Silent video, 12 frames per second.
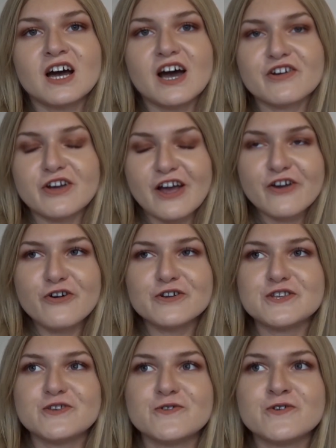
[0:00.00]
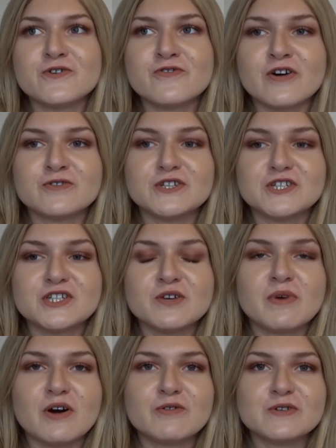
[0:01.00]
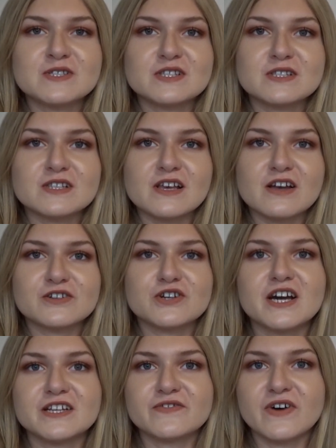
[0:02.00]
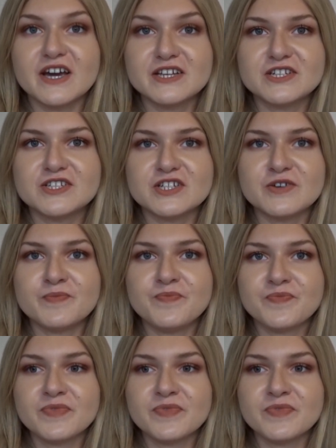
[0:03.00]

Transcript: I got a tour around a gym. I was trying to find a gym,